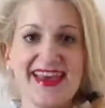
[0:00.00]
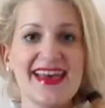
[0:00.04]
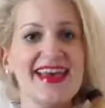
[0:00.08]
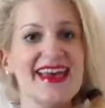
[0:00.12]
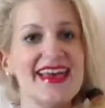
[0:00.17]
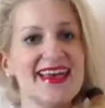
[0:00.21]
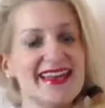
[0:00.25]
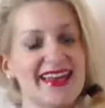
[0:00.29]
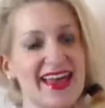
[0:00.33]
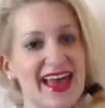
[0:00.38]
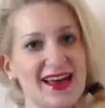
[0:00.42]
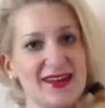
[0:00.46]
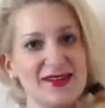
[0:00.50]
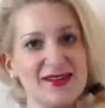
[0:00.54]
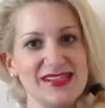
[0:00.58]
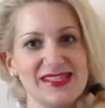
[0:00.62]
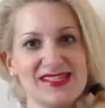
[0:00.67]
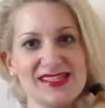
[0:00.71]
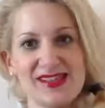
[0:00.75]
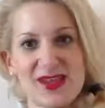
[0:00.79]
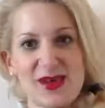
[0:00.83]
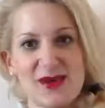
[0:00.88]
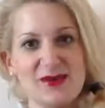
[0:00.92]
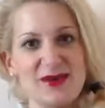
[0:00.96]
And now let's
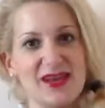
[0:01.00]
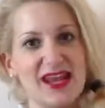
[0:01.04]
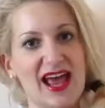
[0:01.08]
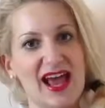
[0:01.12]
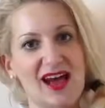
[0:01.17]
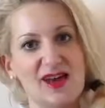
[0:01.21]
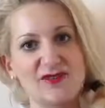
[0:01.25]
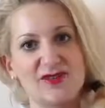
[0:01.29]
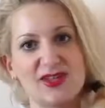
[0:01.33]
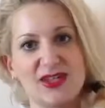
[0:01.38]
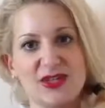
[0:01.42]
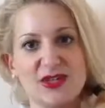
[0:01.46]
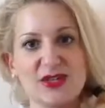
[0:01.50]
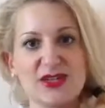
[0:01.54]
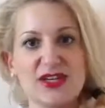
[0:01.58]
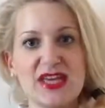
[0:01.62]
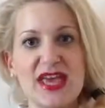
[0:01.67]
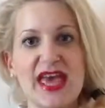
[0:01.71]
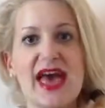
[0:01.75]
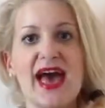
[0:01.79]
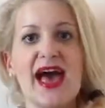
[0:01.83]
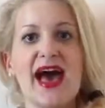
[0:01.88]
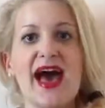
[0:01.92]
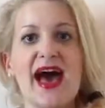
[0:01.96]
go and have a look
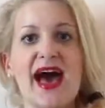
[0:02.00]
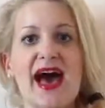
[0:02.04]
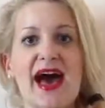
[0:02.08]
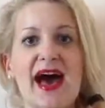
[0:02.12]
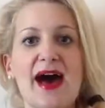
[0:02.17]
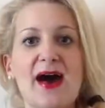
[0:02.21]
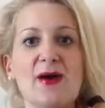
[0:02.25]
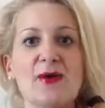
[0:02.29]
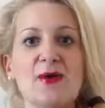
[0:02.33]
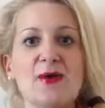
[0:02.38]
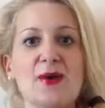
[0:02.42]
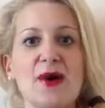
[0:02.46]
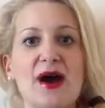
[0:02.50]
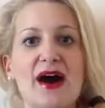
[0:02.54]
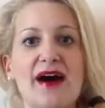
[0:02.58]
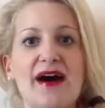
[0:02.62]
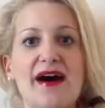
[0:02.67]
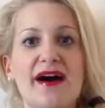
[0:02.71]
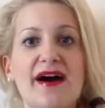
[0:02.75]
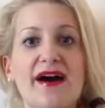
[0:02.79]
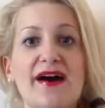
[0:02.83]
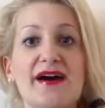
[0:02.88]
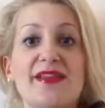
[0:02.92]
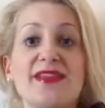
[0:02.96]

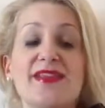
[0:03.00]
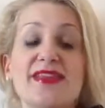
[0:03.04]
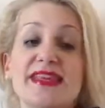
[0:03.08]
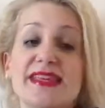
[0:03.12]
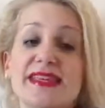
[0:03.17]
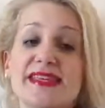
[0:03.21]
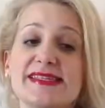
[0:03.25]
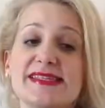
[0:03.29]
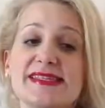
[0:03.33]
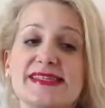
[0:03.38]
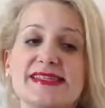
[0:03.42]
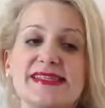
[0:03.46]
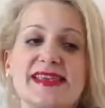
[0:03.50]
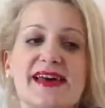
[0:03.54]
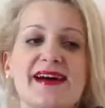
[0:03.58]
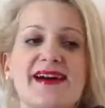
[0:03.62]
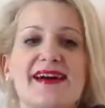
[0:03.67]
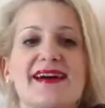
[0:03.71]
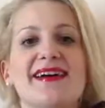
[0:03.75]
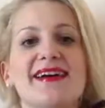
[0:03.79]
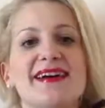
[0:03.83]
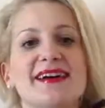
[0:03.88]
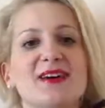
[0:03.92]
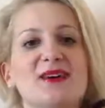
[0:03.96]
how these
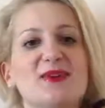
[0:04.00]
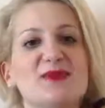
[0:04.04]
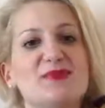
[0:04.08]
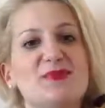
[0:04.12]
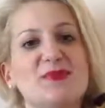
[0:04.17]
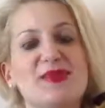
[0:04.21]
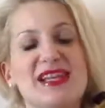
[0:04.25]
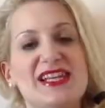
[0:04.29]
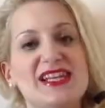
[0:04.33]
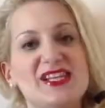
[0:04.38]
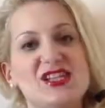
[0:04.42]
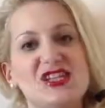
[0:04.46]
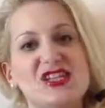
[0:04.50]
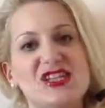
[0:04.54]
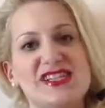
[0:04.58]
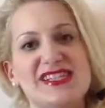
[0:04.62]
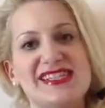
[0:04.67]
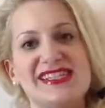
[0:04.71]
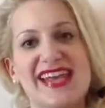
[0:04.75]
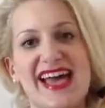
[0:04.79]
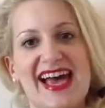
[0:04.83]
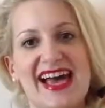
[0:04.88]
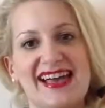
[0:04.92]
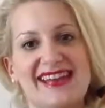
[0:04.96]
completion
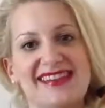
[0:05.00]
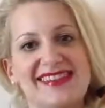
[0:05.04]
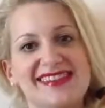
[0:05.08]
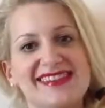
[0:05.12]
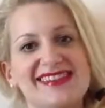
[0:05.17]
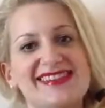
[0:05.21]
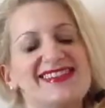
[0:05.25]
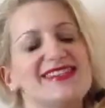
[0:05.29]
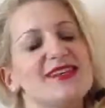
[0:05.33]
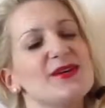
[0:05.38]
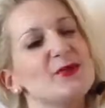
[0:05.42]
tasks